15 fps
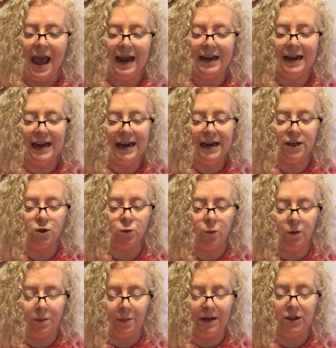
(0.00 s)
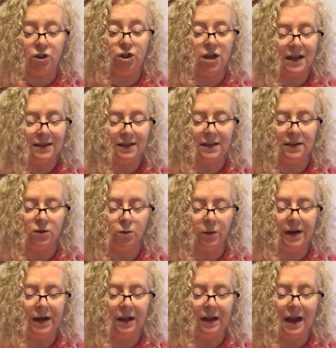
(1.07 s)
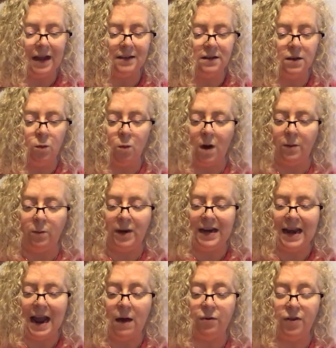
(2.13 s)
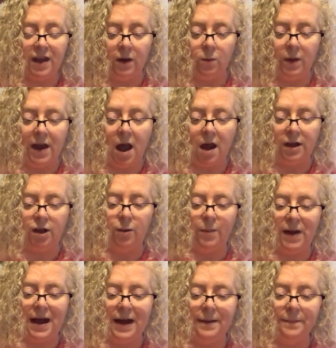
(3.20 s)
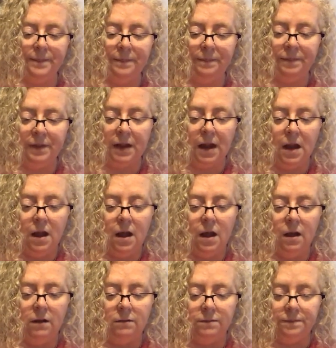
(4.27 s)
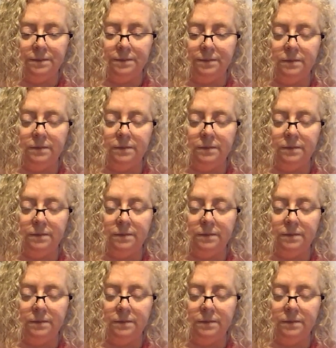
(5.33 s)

other, and each would be just as real as the one we now think we occupy.